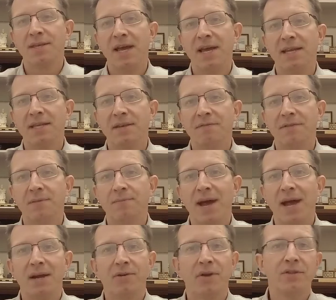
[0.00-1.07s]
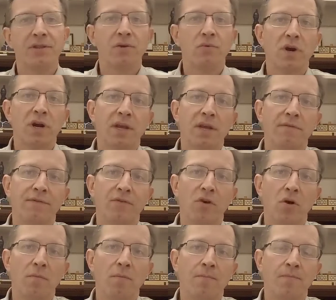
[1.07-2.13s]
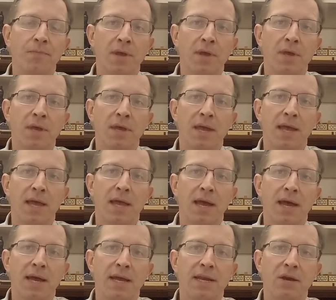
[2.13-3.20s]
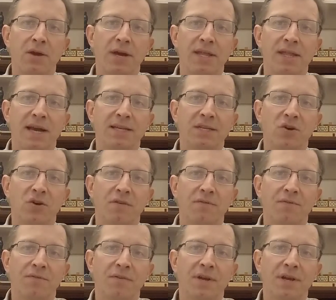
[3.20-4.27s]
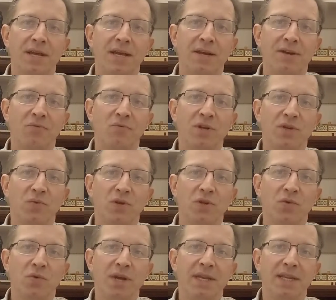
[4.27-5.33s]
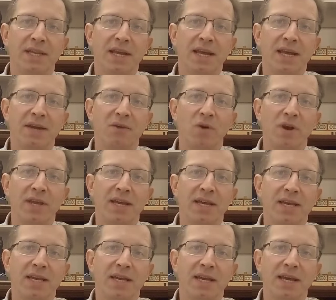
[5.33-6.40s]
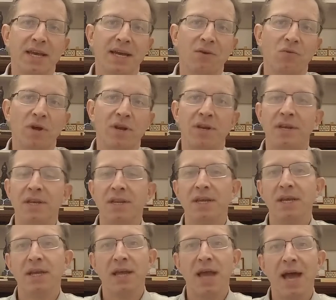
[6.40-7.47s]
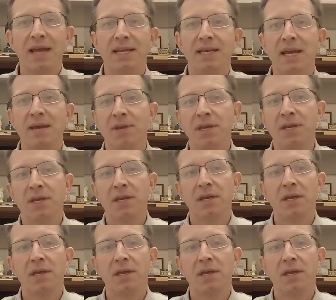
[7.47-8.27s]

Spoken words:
scientific background they're working from. Now, I saw, which was quite worrying, one academic